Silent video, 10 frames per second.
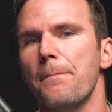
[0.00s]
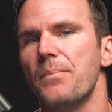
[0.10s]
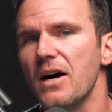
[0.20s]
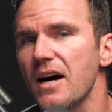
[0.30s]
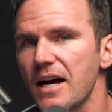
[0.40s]

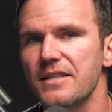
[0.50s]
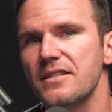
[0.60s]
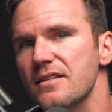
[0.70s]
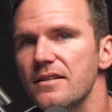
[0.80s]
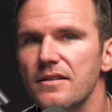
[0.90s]

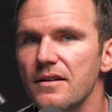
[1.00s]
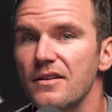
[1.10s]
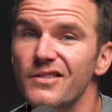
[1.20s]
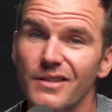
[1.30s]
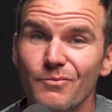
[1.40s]

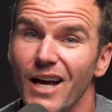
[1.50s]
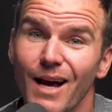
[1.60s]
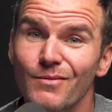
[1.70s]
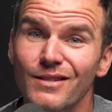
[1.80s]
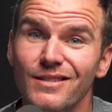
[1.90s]
But
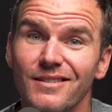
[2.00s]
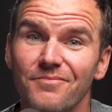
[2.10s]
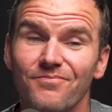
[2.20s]
sometimes